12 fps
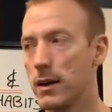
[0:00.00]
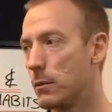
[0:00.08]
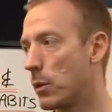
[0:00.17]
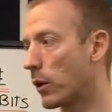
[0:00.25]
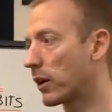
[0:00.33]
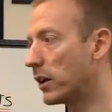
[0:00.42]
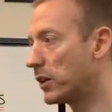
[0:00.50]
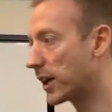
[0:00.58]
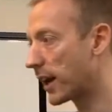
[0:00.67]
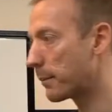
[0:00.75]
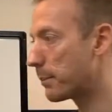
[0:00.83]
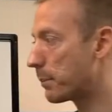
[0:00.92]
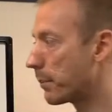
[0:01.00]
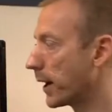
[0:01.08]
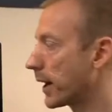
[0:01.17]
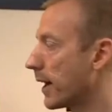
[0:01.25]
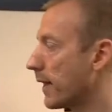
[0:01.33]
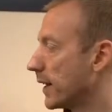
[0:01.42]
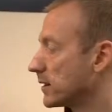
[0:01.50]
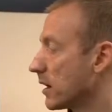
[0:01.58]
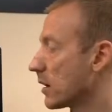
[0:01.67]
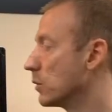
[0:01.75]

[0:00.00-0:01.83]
We wanna kind of get it breaking out of that cycle.